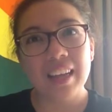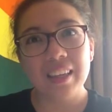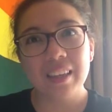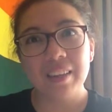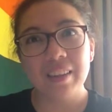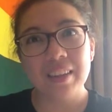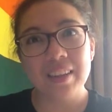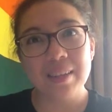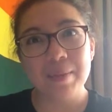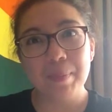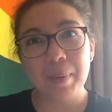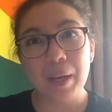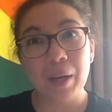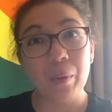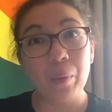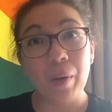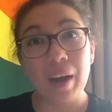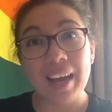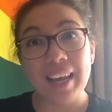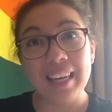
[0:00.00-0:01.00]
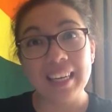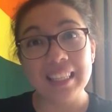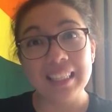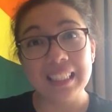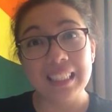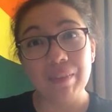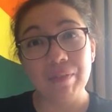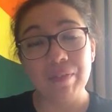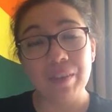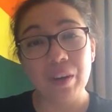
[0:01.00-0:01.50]
this big weight is
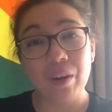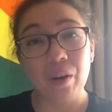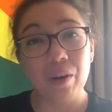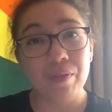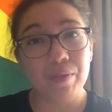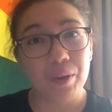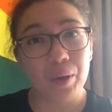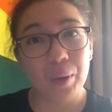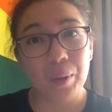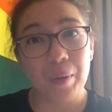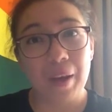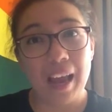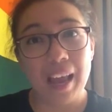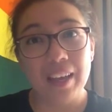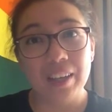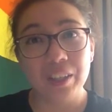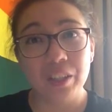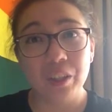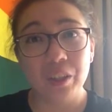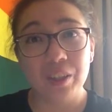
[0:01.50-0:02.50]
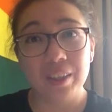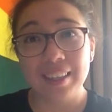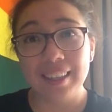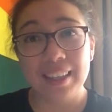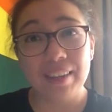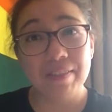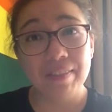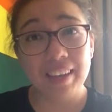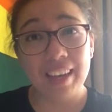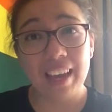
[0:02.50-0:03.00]
lifted off you and you can
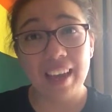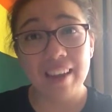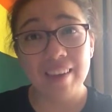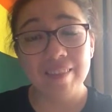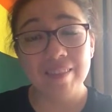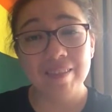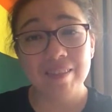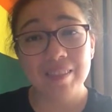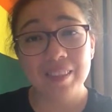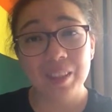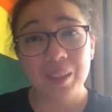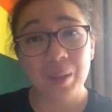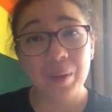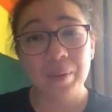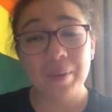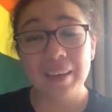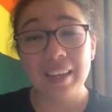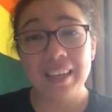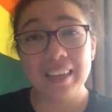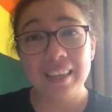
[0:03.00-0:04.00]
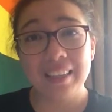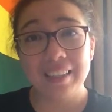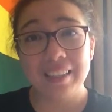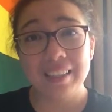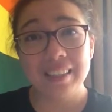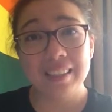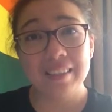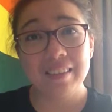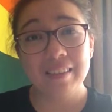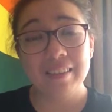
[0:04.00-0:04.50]
live again. So it
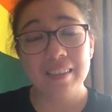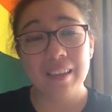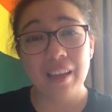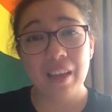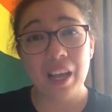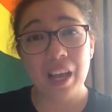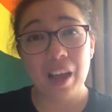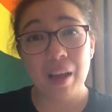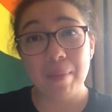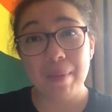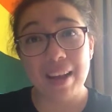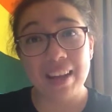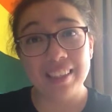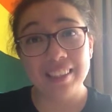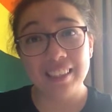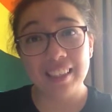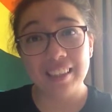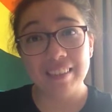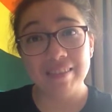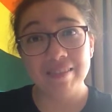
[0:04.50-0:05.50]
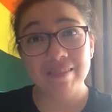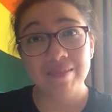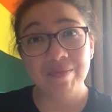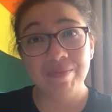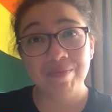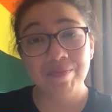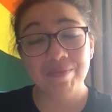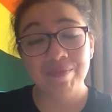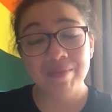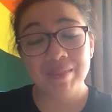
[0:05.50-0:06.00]
is amazing.
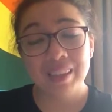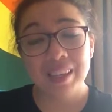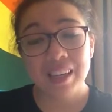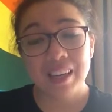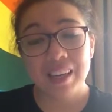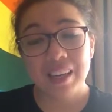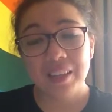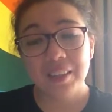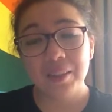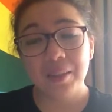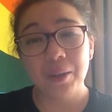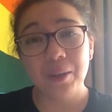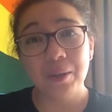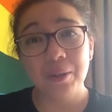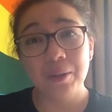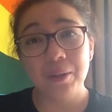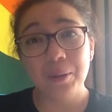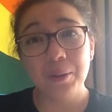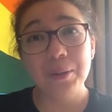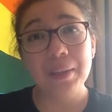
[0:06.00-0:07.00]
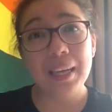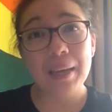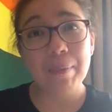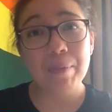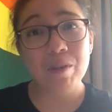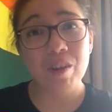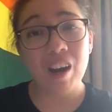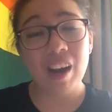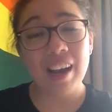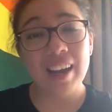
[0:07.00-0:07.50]
So do keep
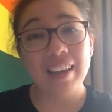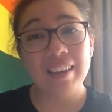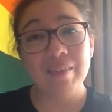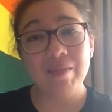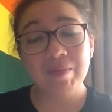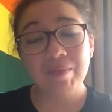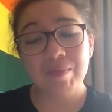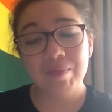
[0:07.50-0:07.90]
trying.